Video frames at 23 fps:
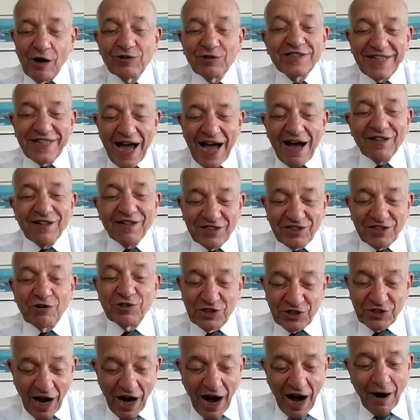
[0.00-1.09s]
goes down, it's so
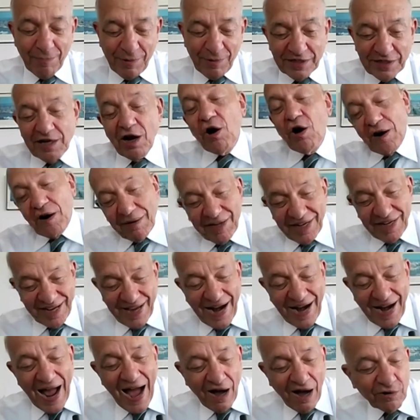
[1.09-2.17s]
sharp, you say, oh, I'm going to
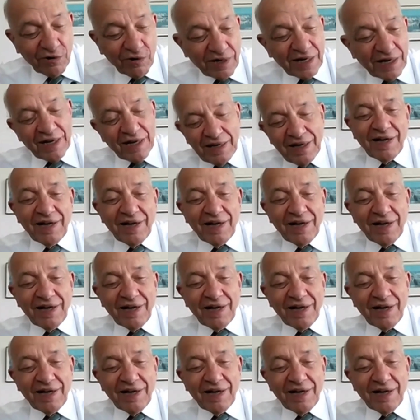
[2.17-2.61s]
get out.